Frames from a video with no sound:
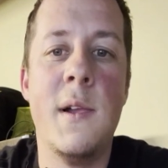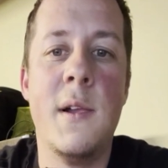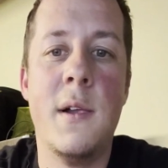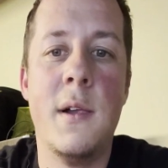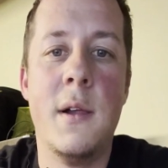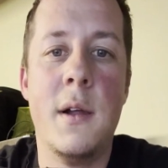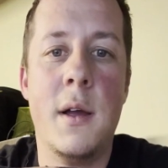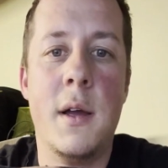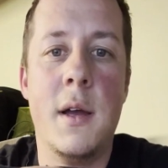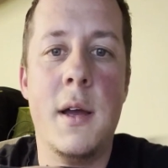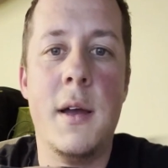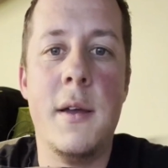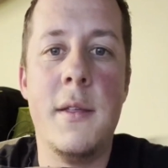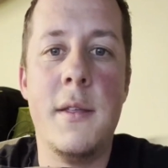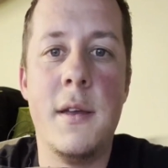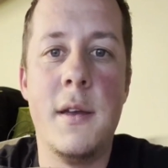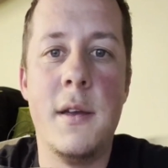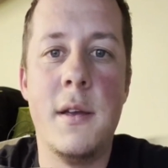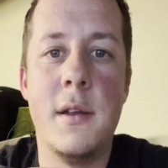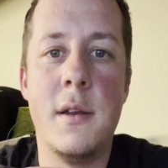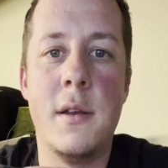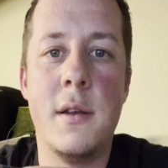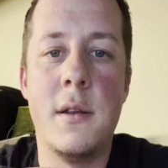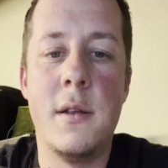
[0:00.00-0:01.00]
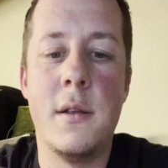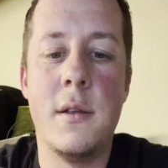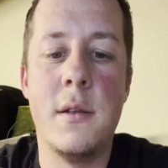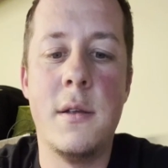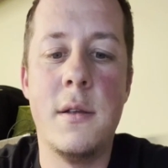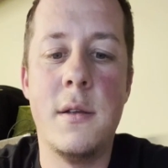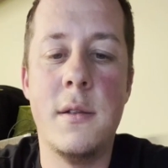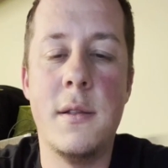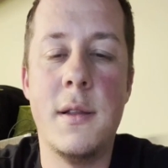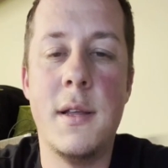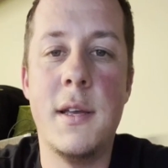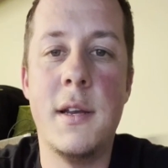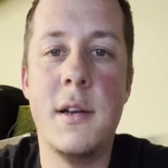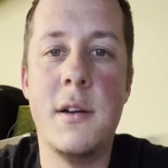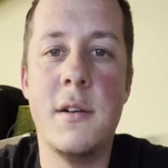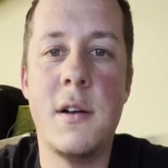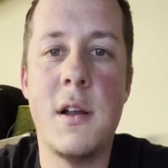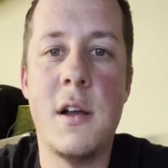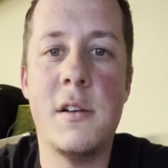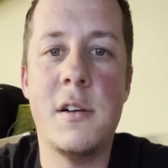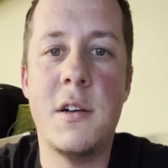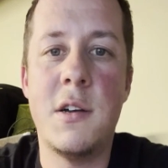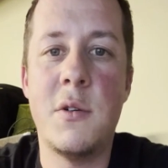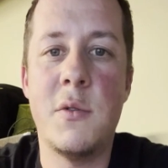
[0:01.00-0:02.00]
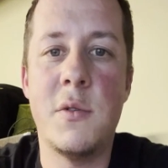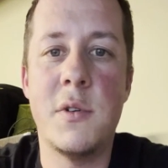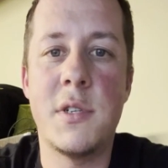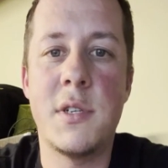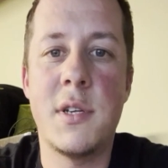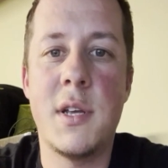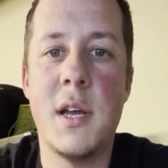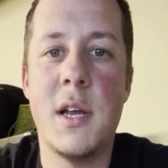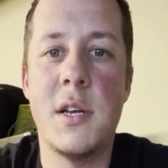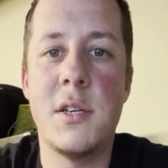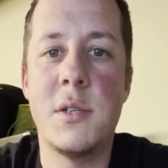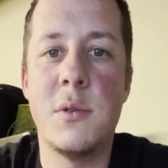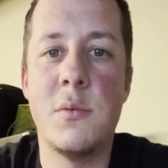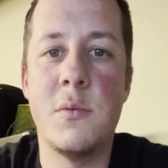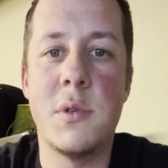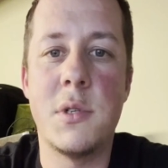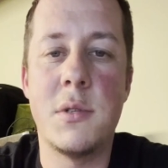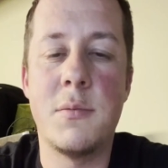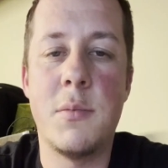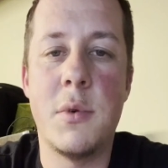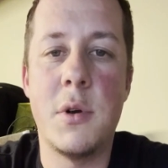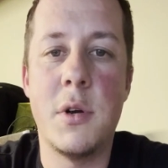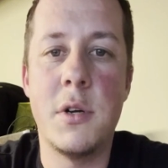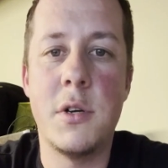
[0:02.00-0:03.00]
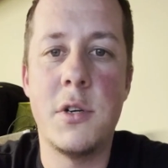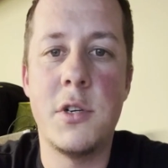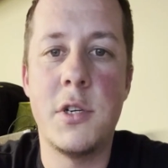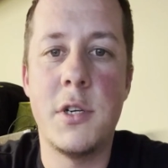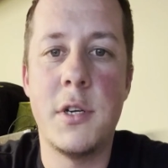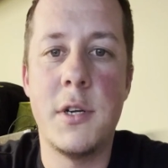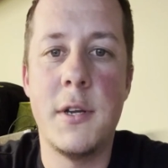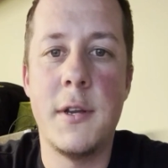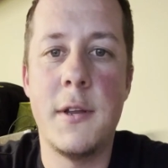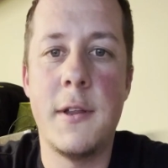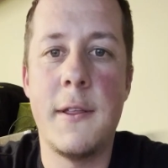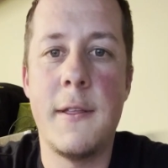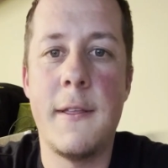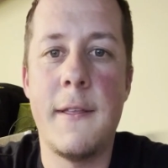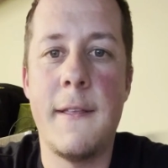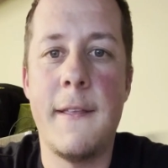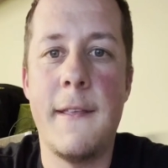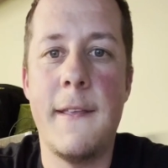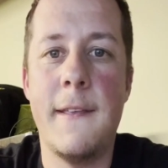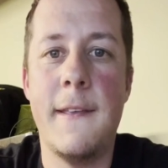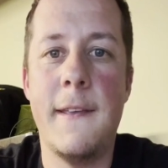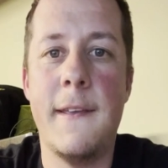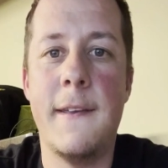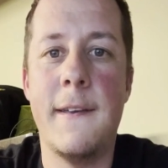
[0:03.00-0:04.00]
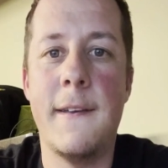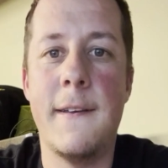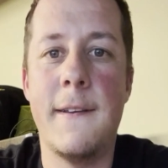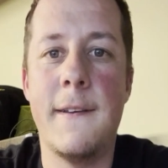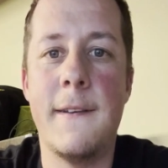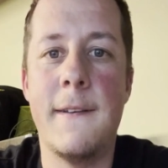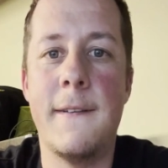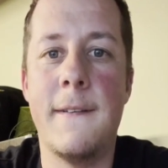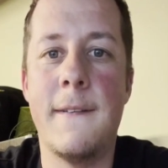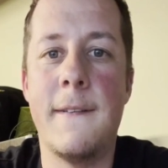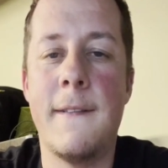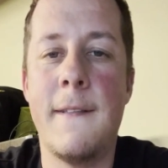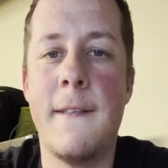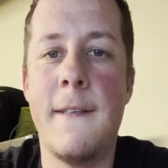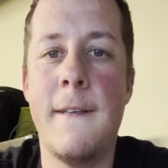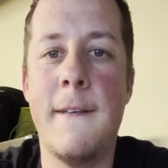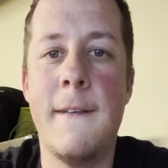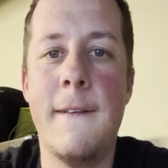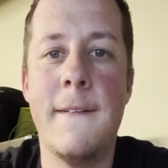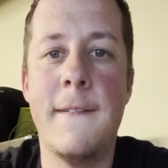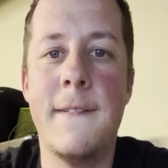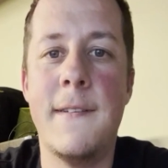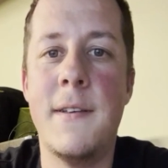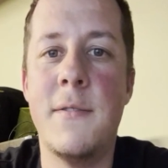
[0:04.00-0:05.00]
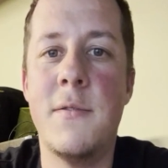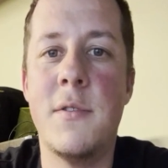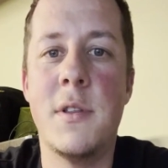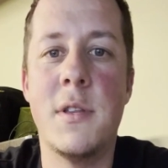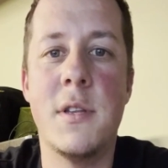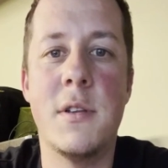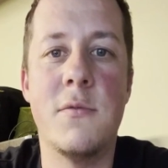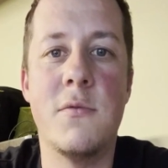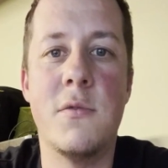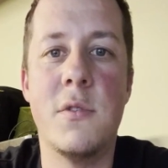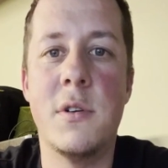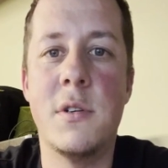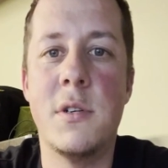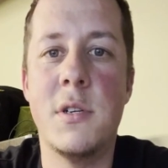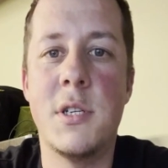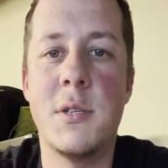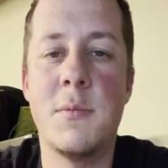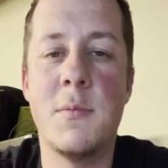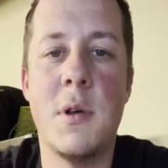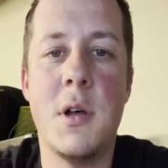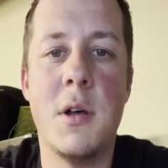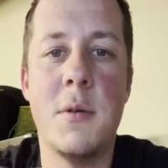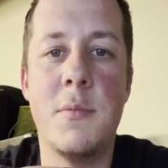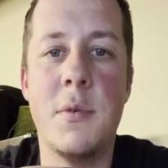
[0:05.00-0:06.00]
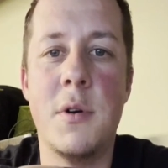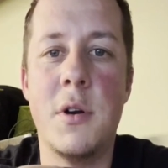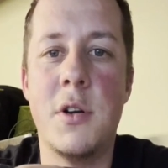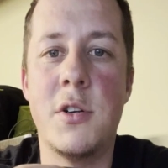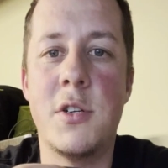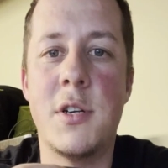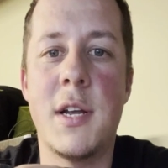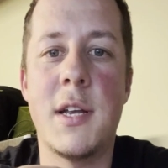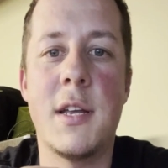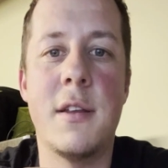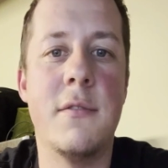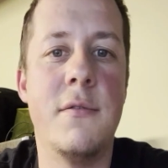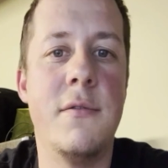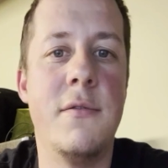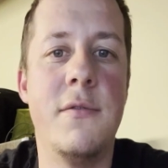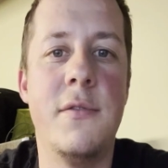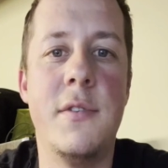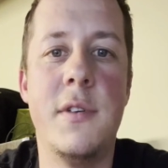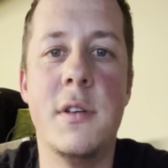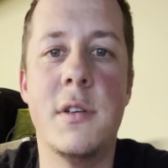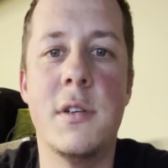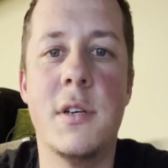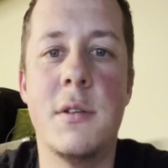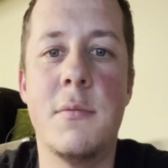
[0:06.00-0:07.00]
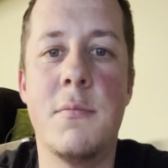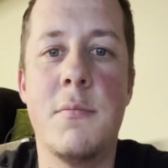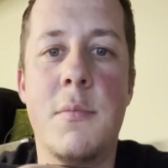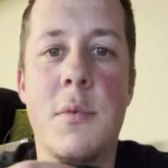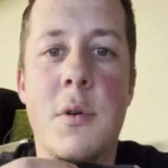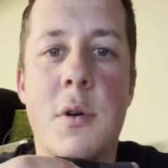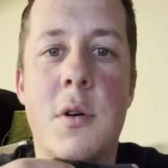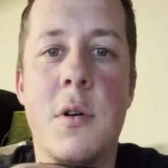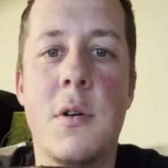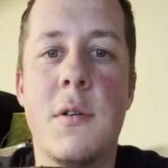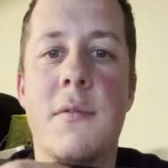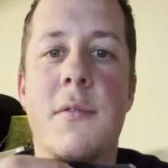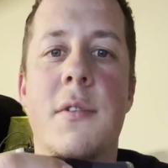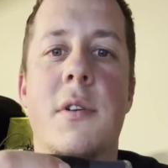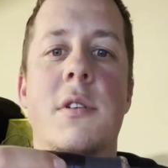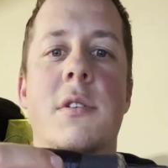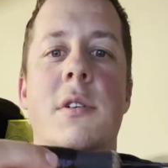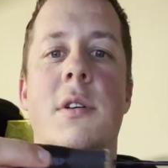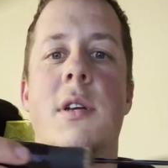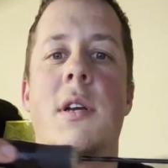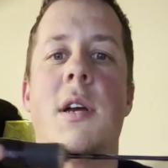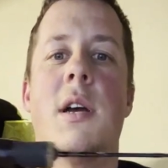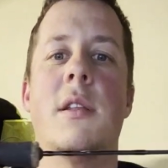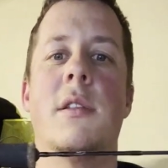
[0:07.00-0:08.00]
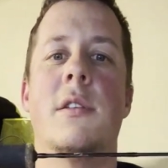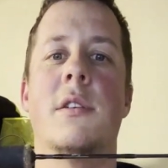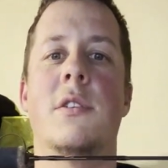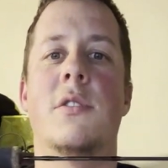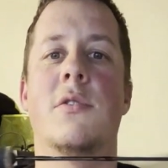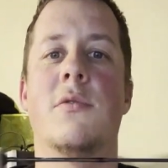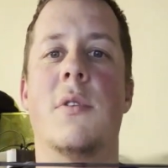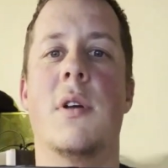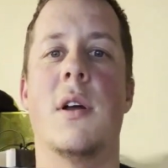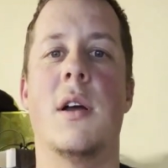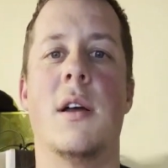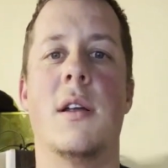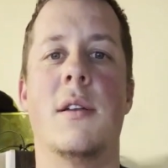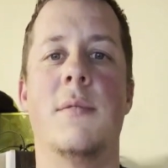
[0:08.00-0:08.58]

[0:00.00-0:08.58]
And then later, all I was catching was perch, and even the really small perch, I could feel it perfectly on this rod.